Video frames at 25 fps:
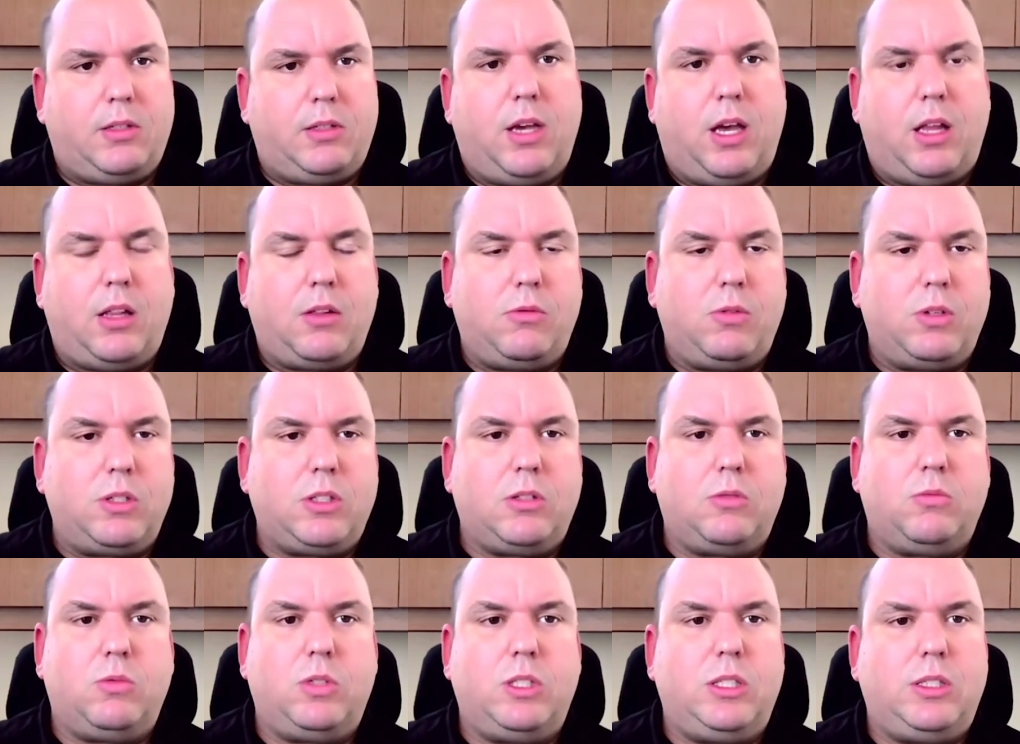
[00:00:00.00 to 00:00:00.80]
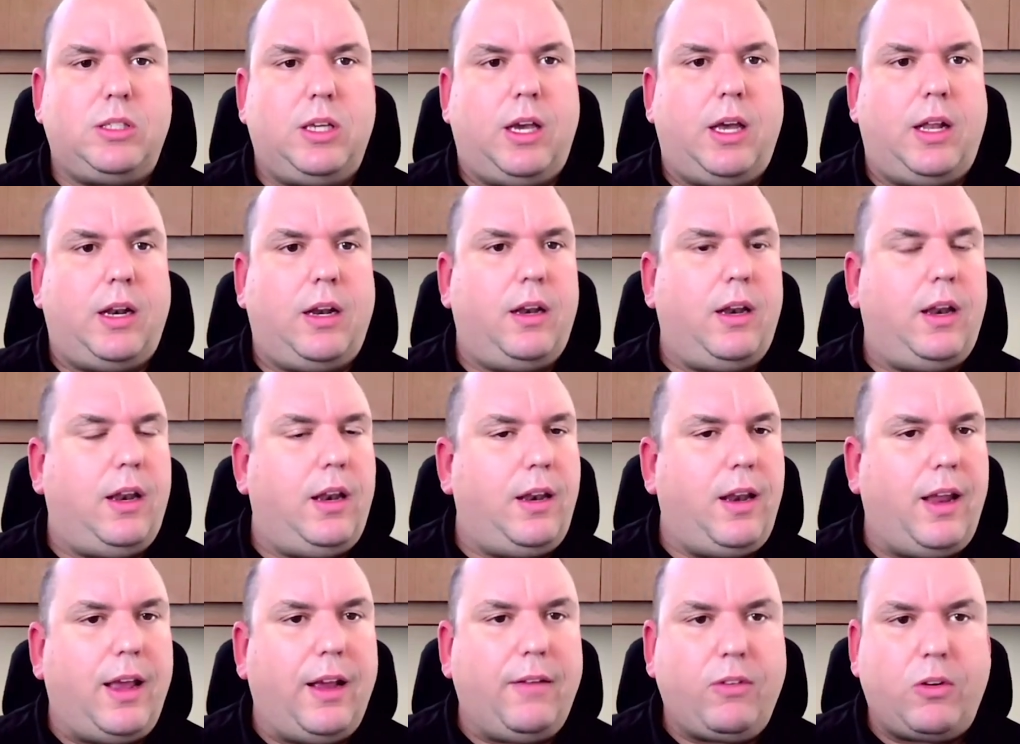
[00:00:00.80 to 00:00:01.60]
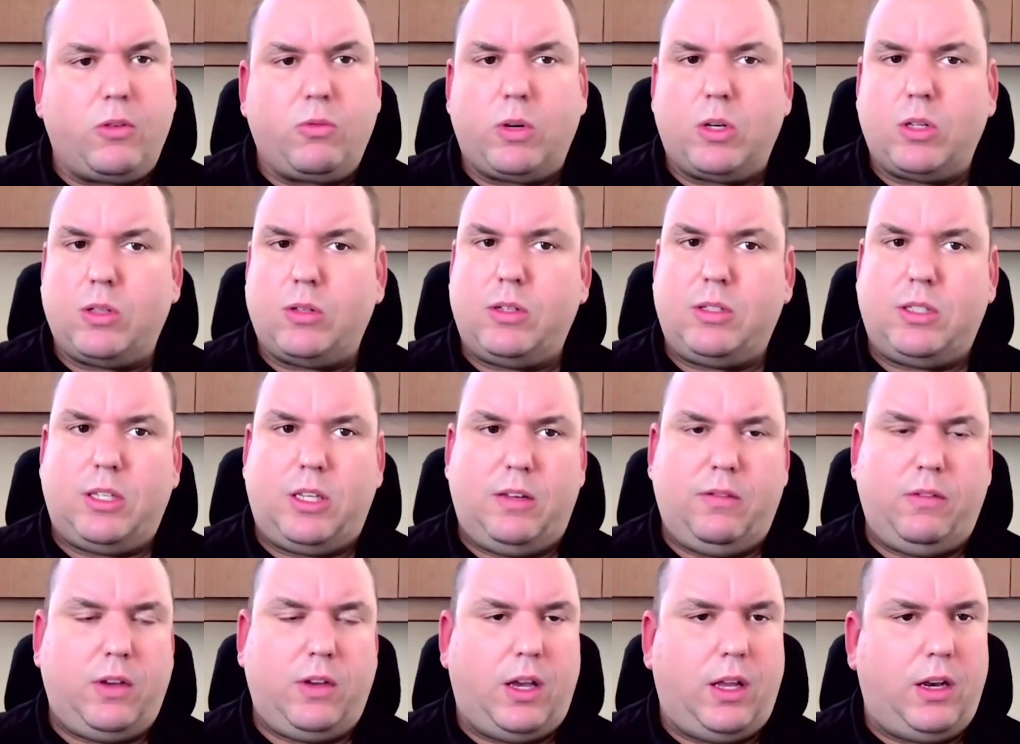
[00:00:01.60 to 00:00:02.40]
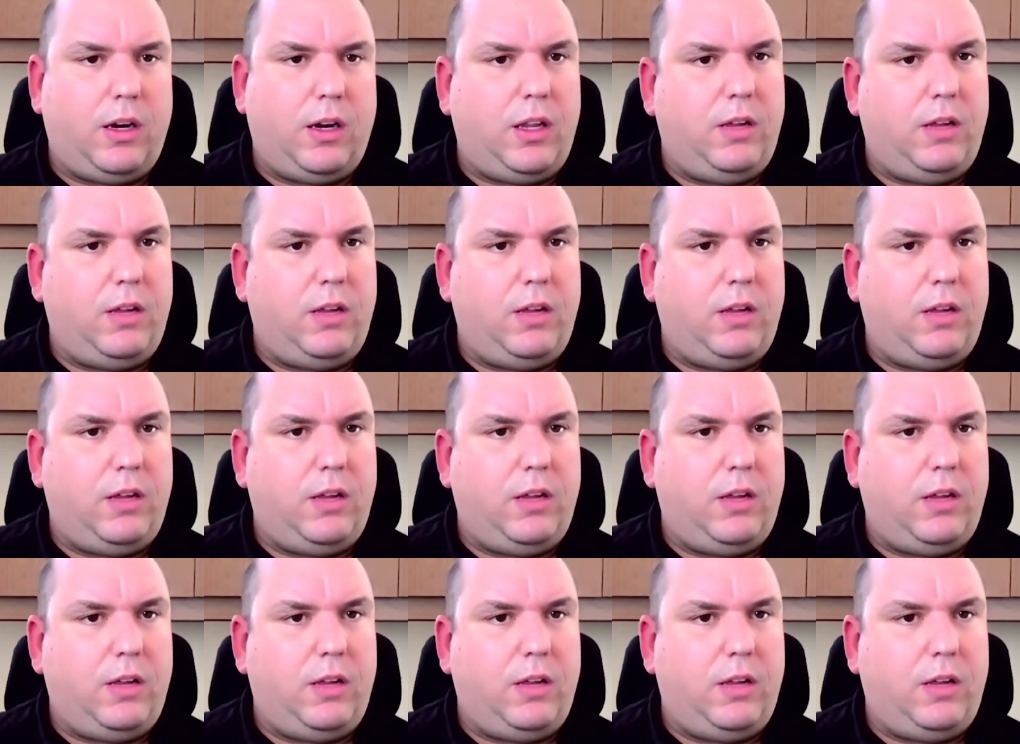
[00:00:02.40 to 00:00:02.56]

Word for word: Southwest Louisiana, and it never really deviated,